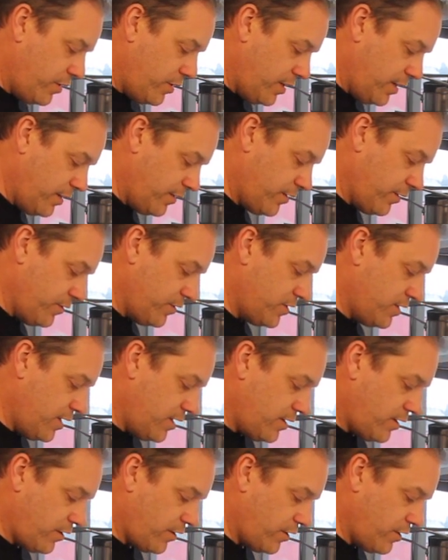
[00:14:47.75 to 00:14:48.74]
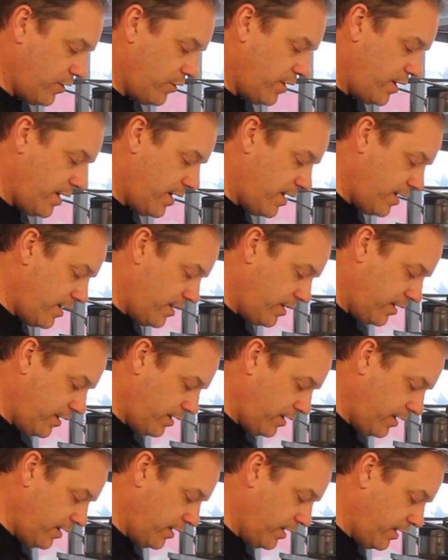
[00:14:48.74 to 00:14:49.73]
when you get those in there, go ahead
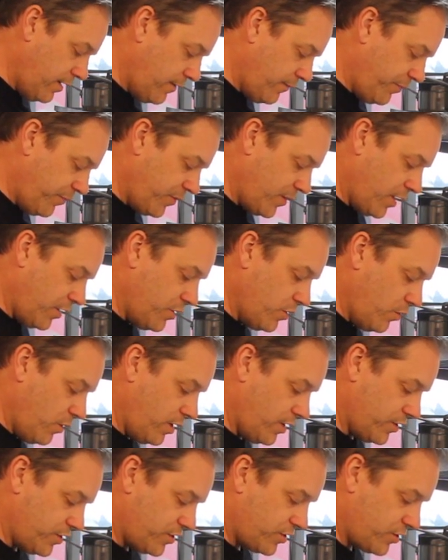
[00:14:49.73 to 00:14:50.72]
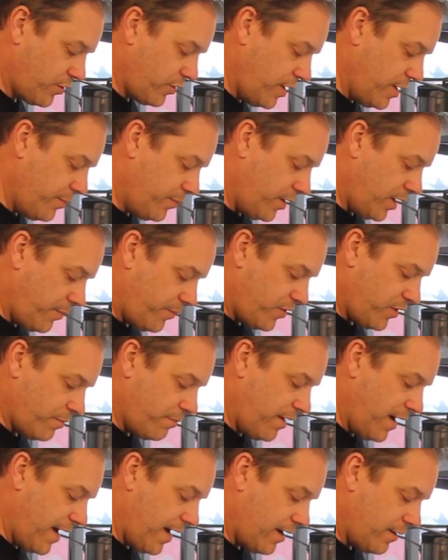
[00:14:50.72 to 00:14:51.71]
and you want to scrape up the
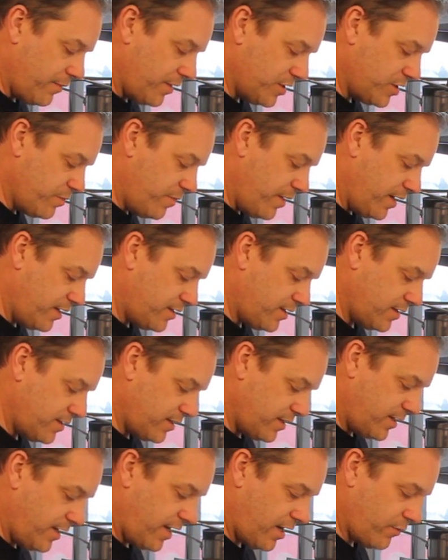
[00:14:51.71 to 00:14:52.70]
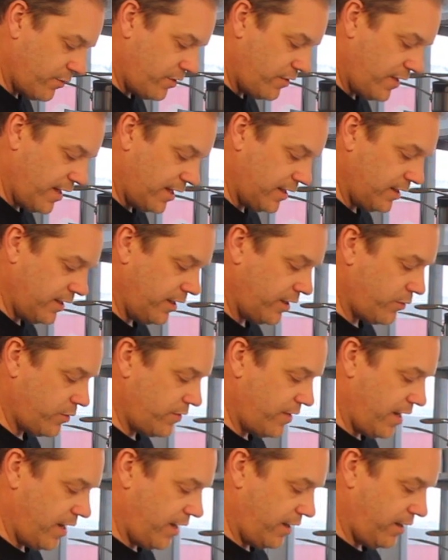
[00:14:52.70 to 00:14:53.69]
bottom as best as you can with that
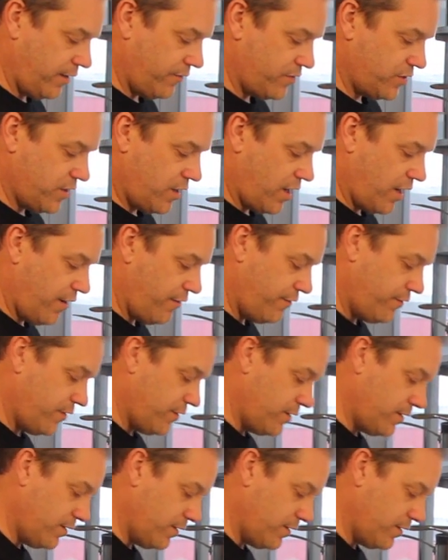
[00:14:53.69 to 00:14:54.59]
liquid that it gives off.